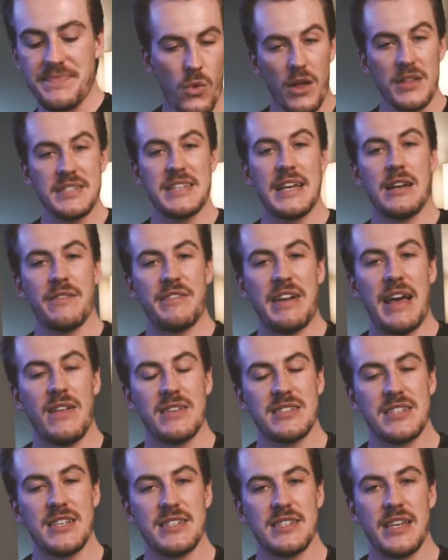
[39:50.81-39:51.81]
Qualitative
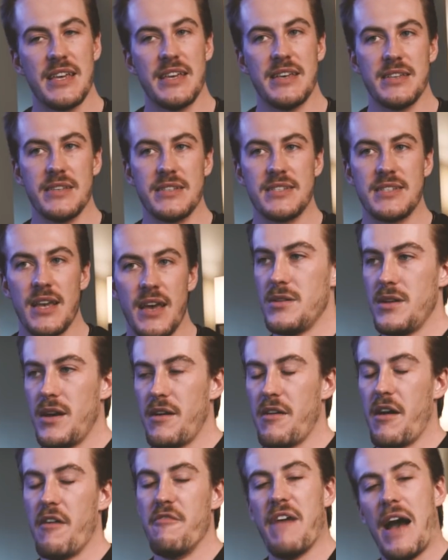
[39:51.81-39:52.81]
analysis is
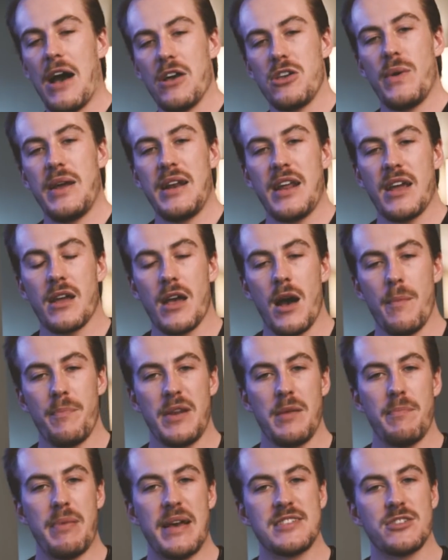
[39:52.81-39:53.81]
evaluating a
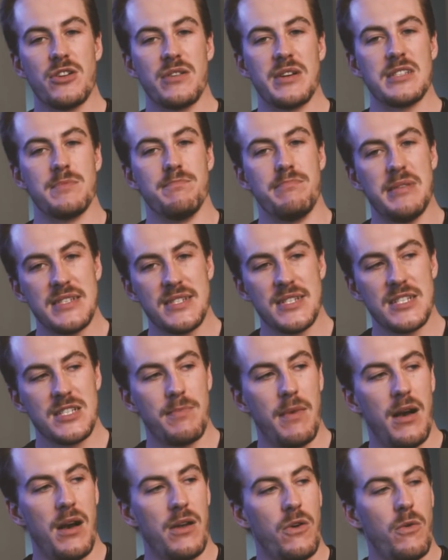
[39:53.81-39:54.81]
company based on its business
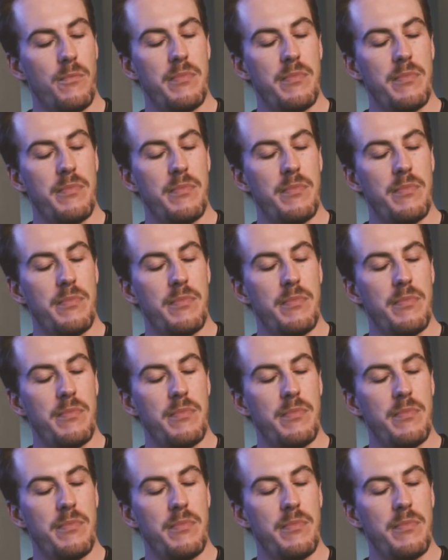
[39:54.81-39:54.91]
model,